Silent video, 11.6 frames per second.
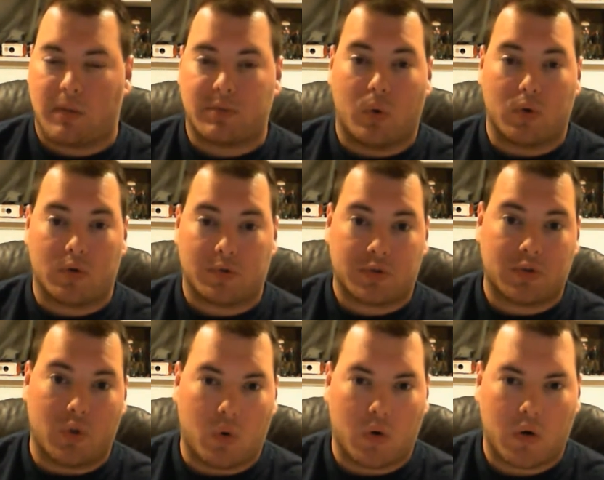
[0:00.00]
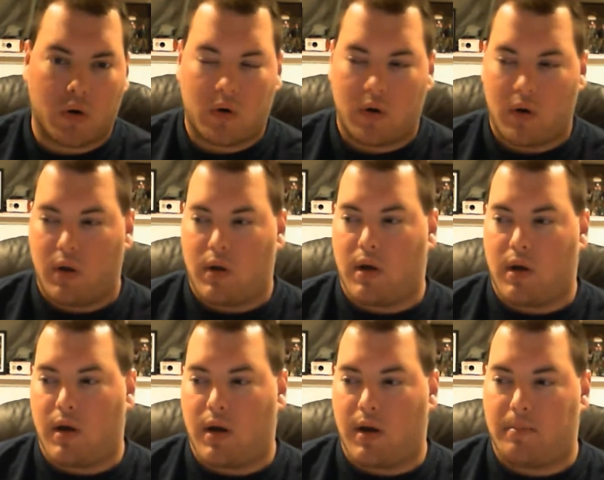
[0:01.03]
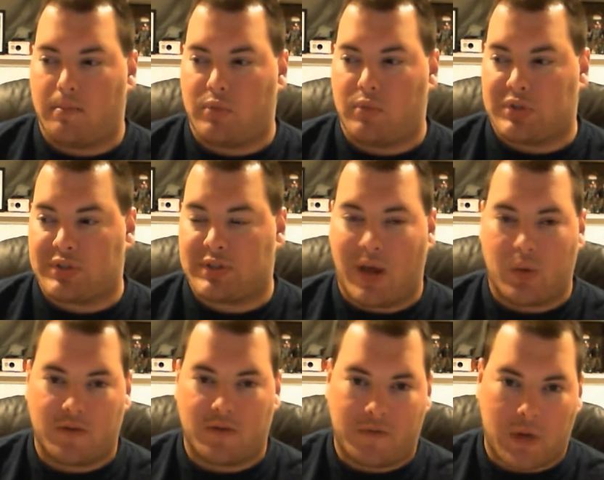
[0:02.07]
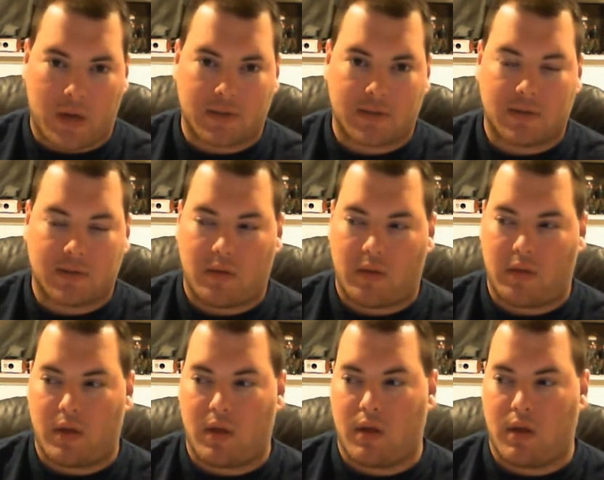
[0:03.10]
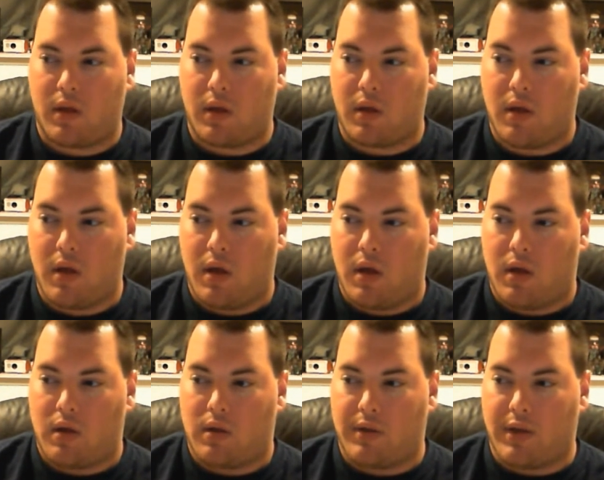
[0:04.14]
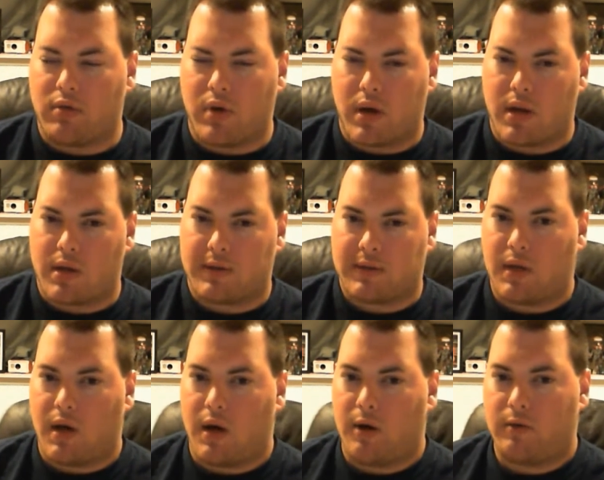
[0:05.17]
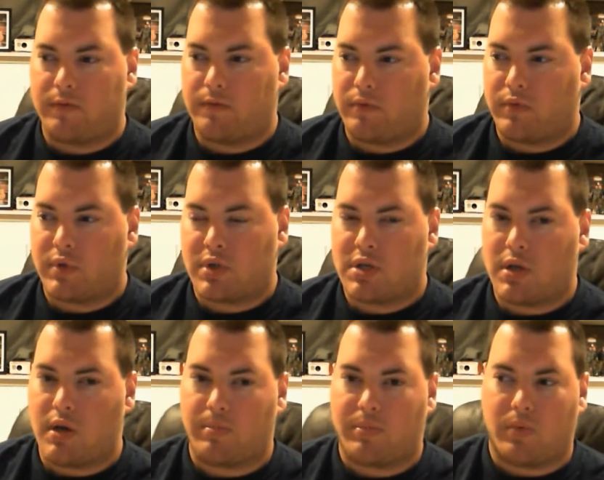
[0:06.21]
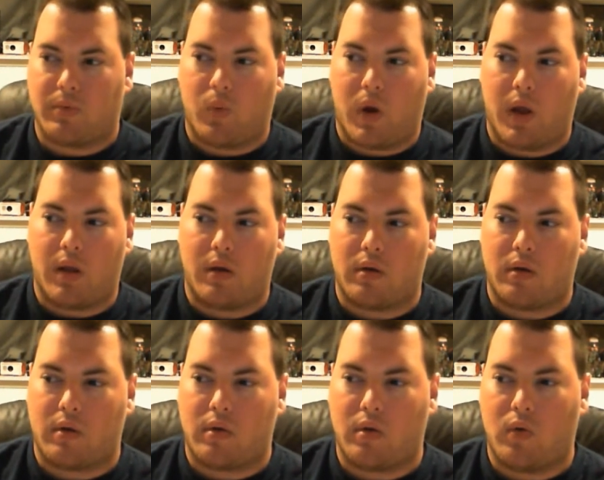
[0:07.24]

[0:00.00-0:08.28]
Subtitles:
Horner's score, the sound effects, the eeriness of the ship when